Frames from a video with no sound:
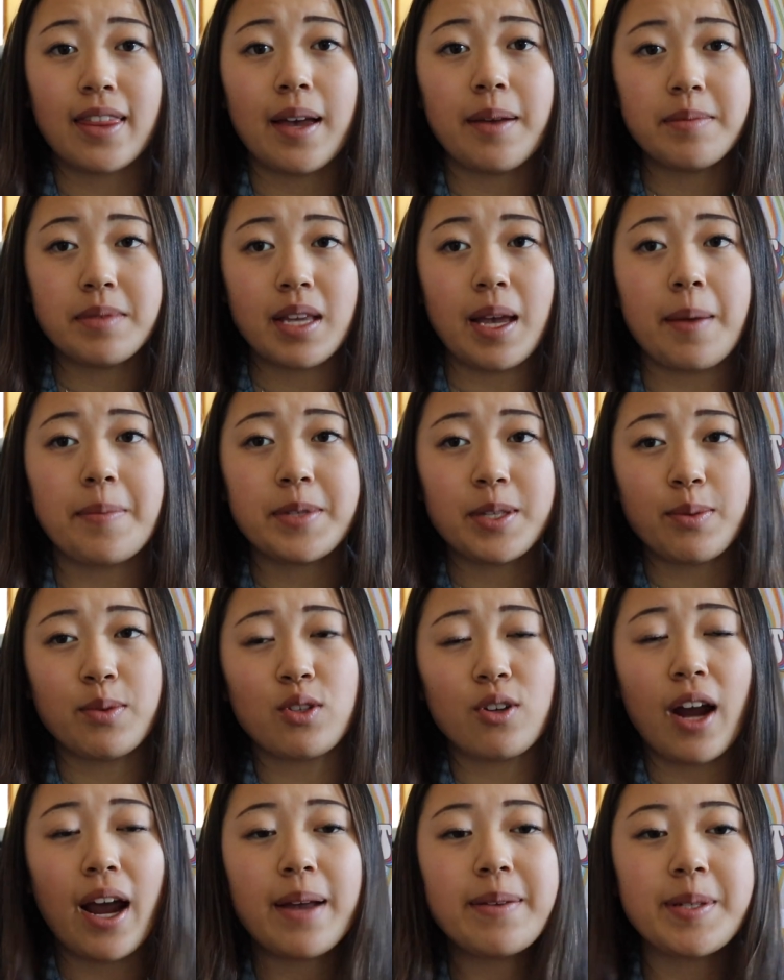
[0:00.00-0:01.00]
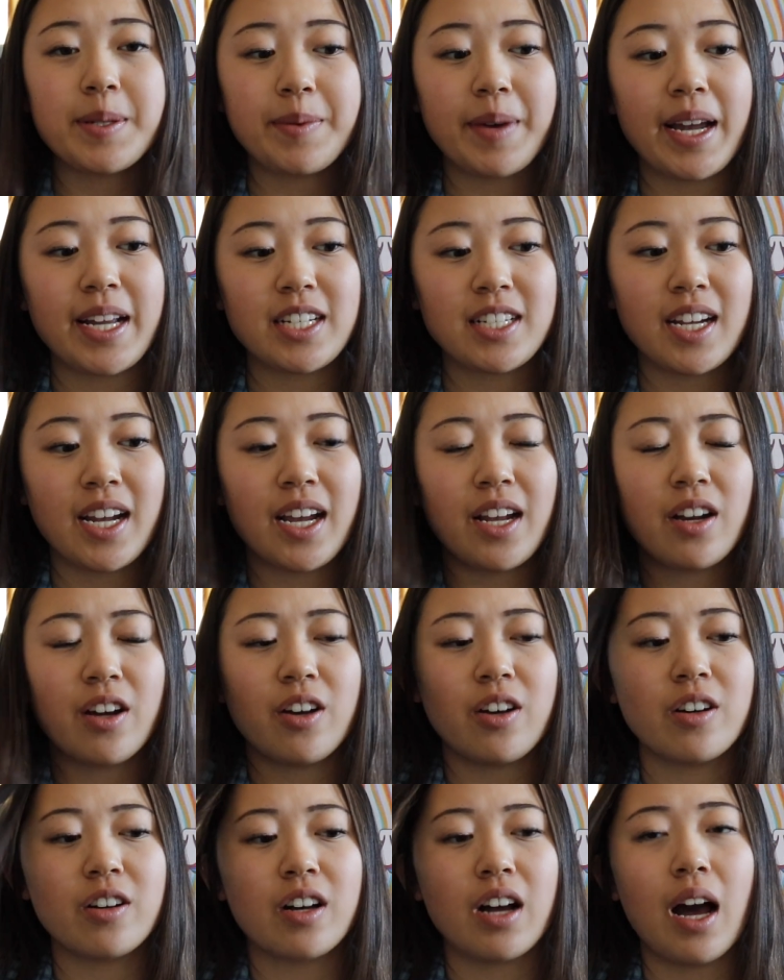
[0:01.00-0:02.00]
Thumbs up, subscribe to my
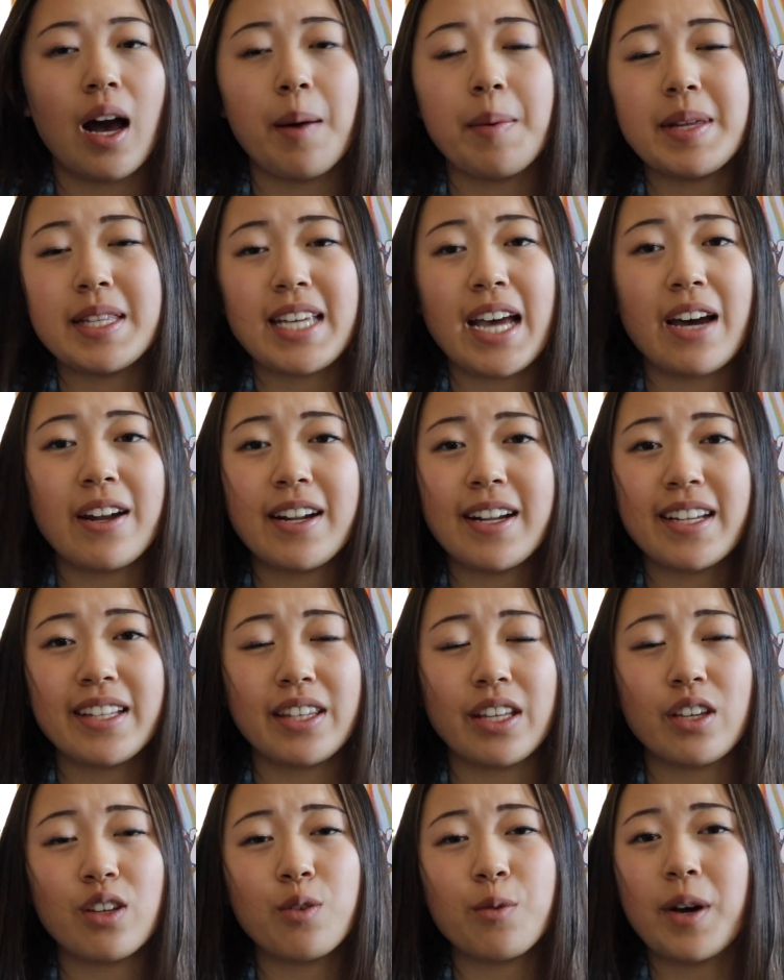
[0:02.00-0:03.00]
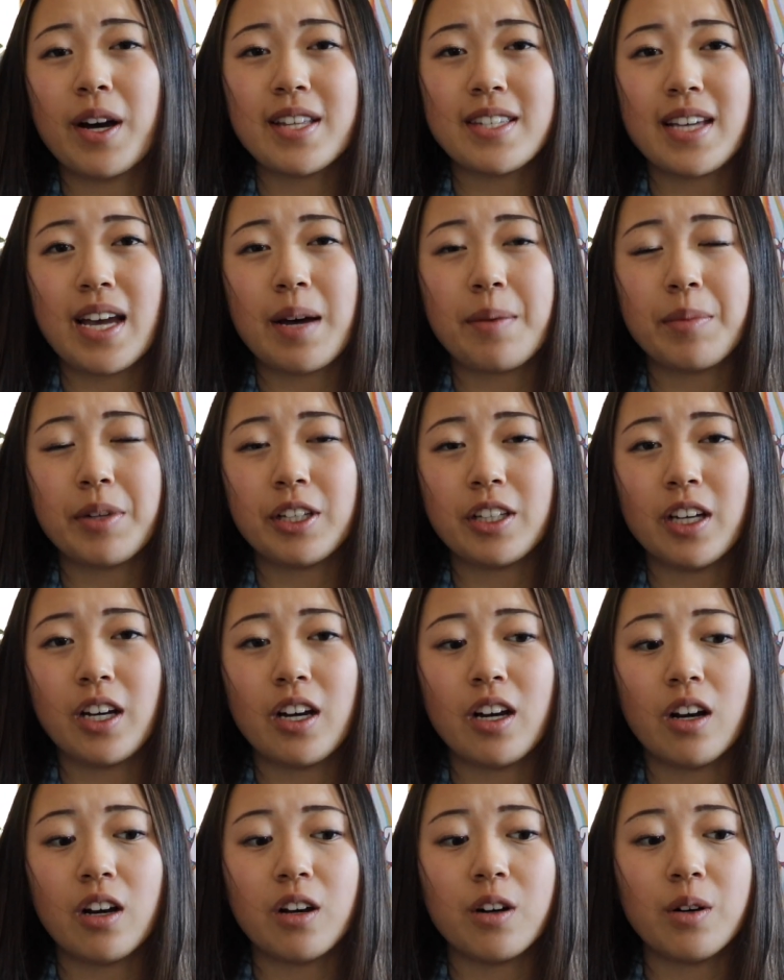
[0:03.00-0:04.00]
channel, comment down anything you want down
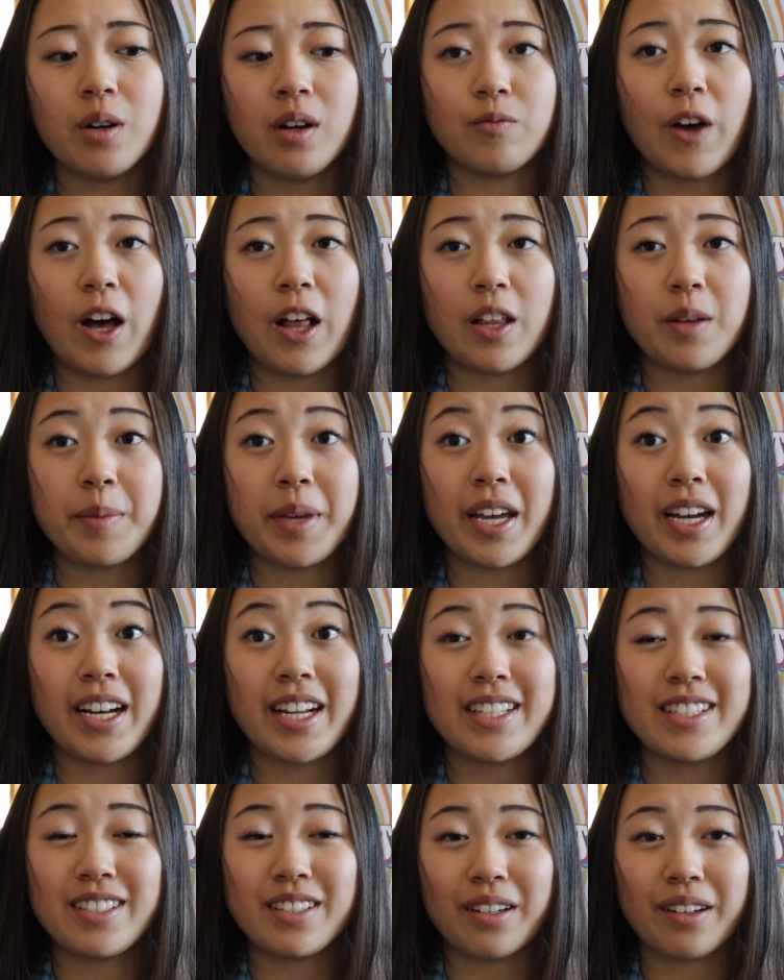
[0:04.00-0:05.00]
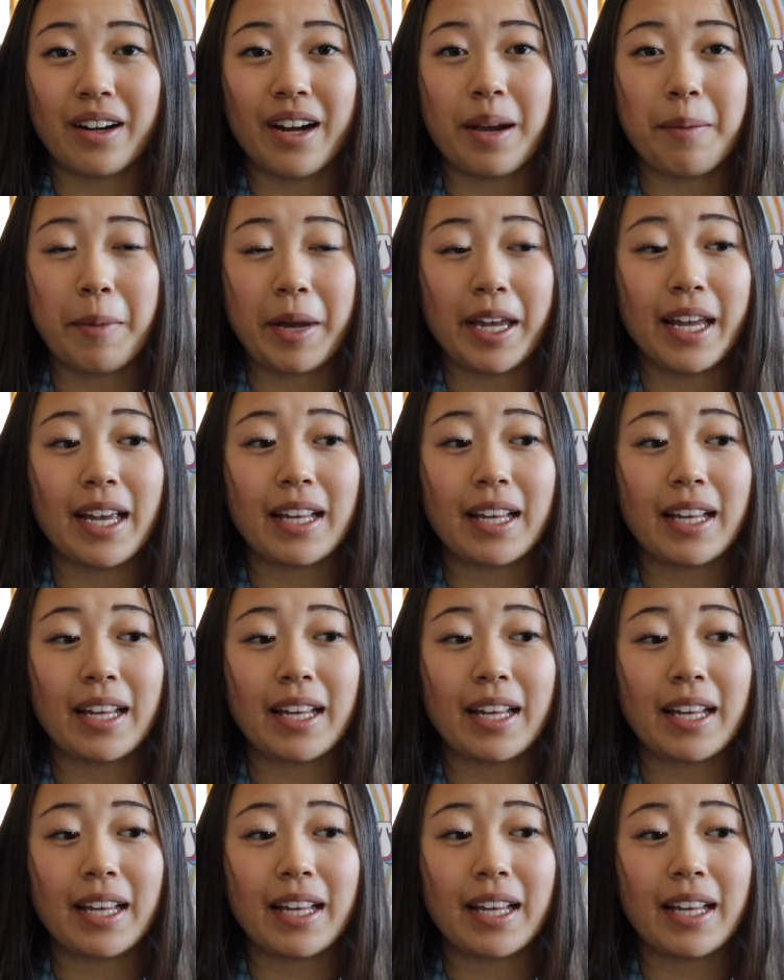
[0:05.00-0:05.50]
below. Follow me on Instagram, I